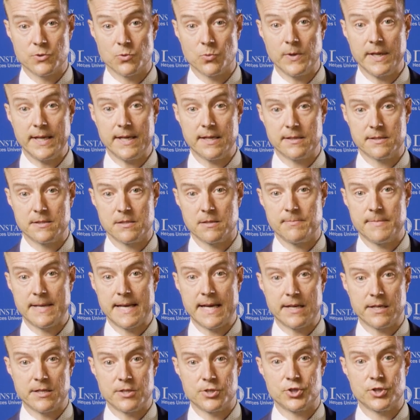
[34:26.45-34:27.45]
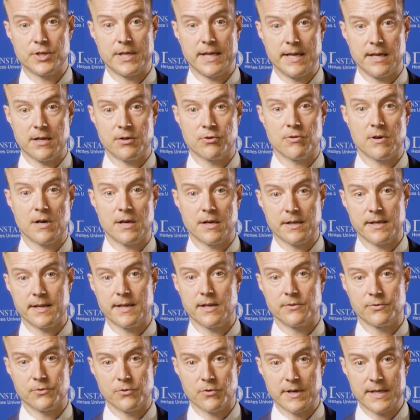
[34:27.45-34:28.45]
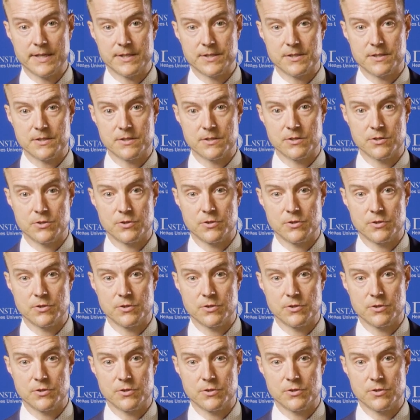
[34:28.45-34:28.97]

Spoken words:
a week to manage a chronic health crisis